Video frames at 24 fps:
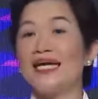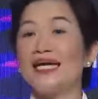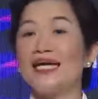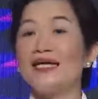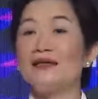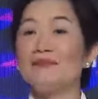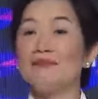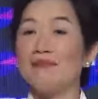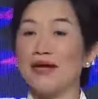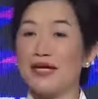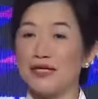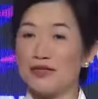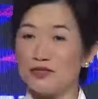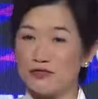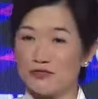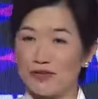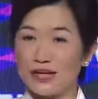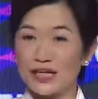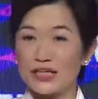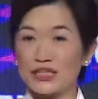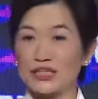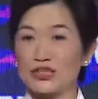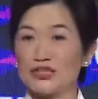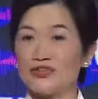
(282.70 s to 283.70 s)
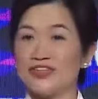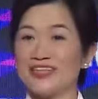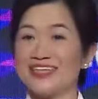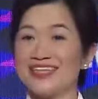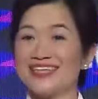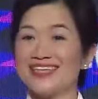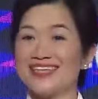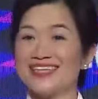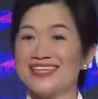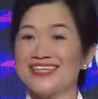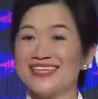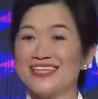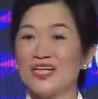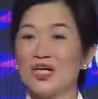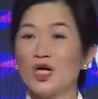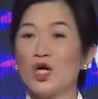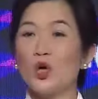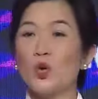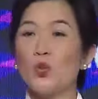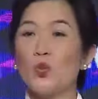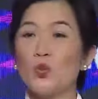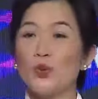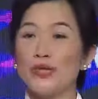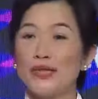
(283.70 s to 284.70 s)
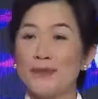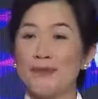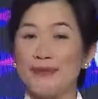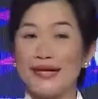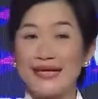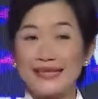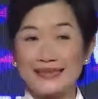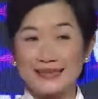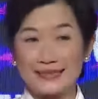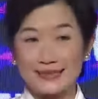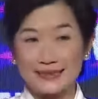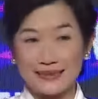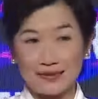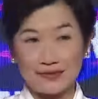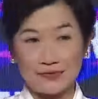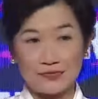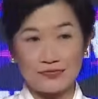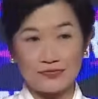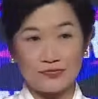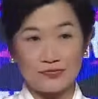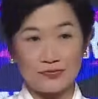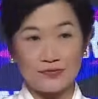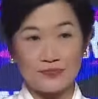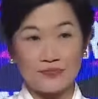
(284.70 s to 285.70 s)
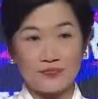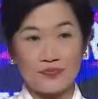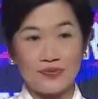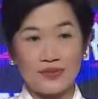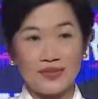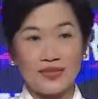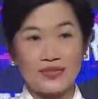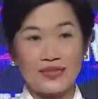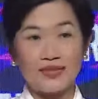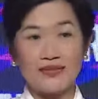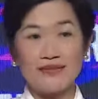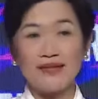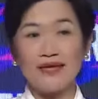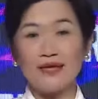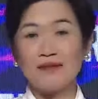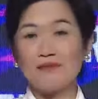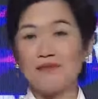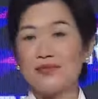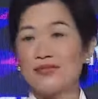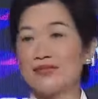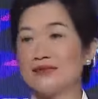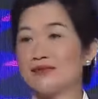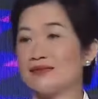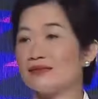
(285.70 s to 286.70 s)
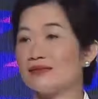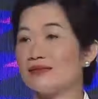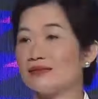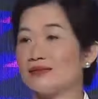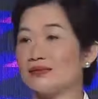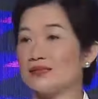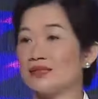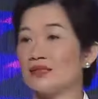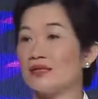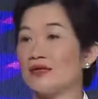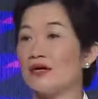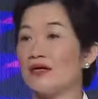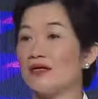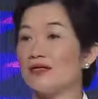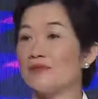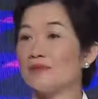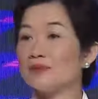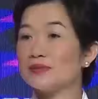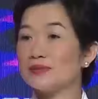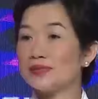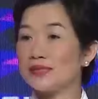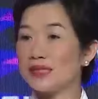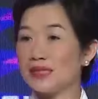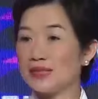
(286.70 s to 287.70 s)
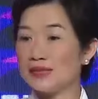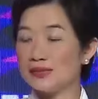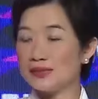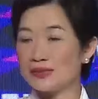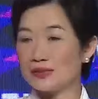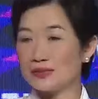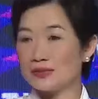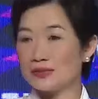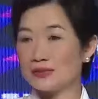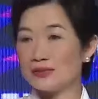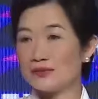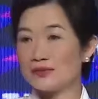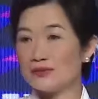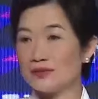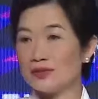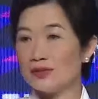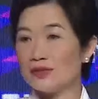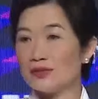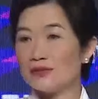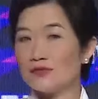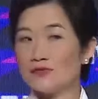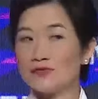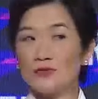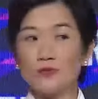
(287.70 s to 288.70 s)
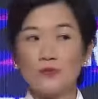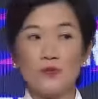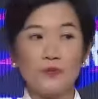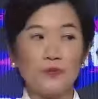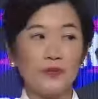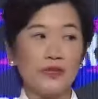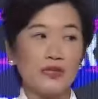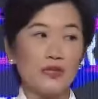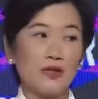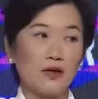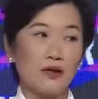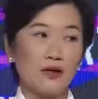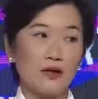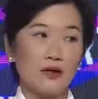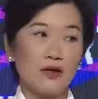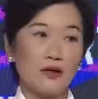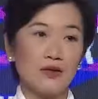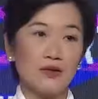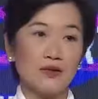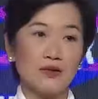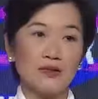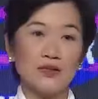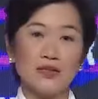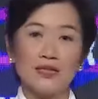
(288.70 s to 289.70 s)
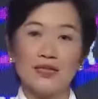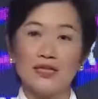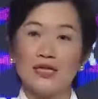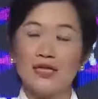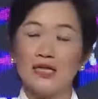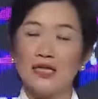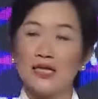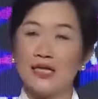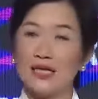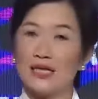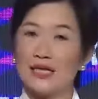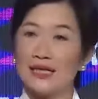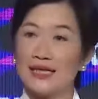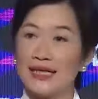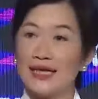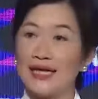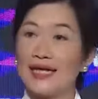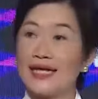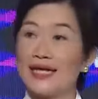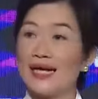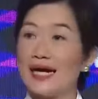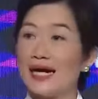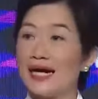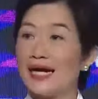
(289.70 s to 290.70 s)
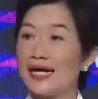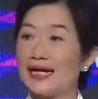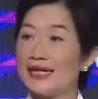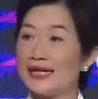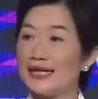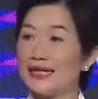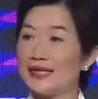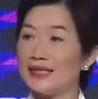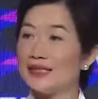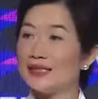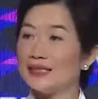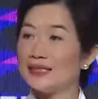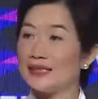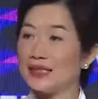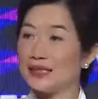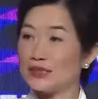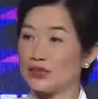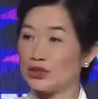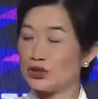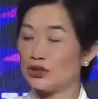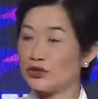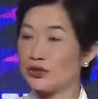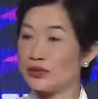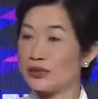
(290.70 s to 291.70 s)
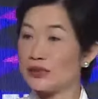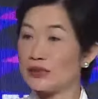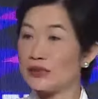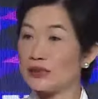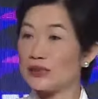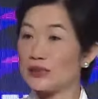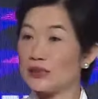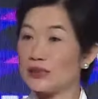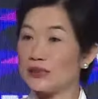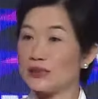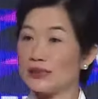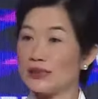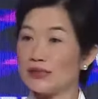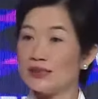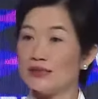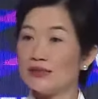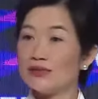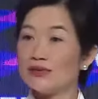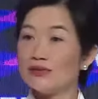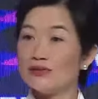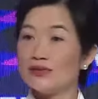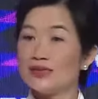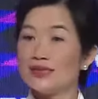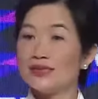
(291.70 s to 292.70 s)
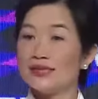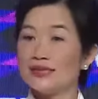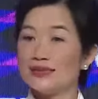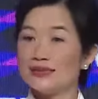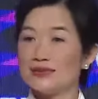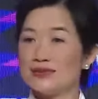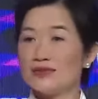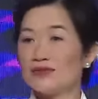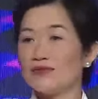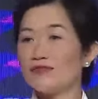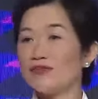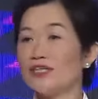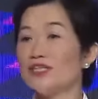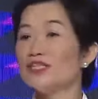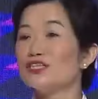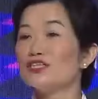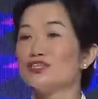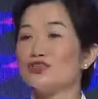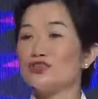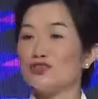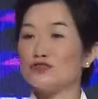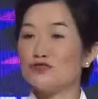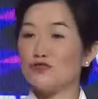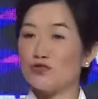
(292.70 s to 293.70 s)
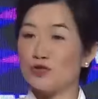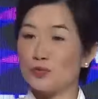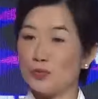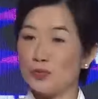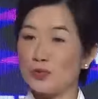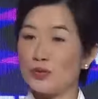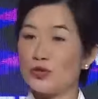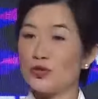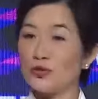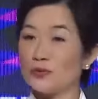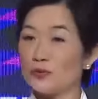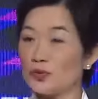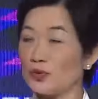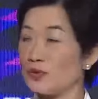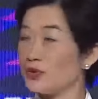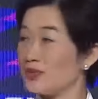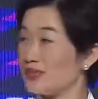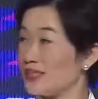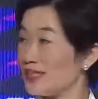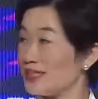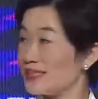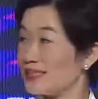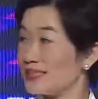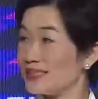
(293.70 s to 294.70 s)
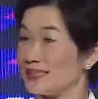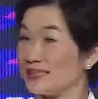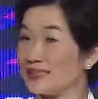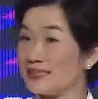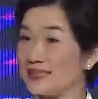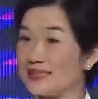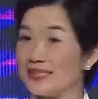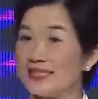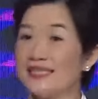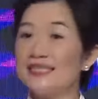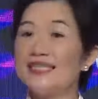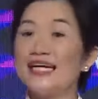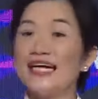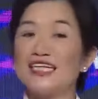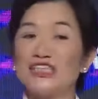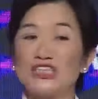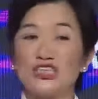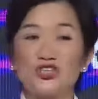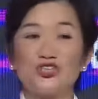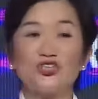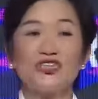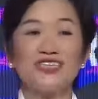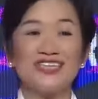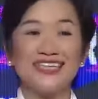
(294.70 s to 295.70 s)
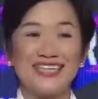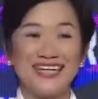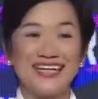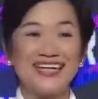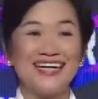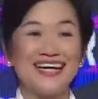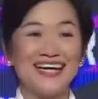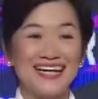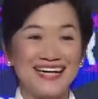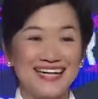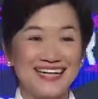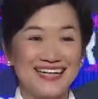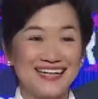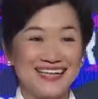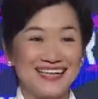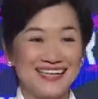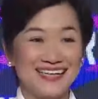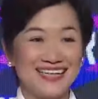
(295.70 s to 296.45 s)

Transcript: in manufacturing. We make stuff. And that means that there's a lot of potential for what we call uh, A I in industrial, you know, a, a sort of industry four point oh processes, industrial A I, uh,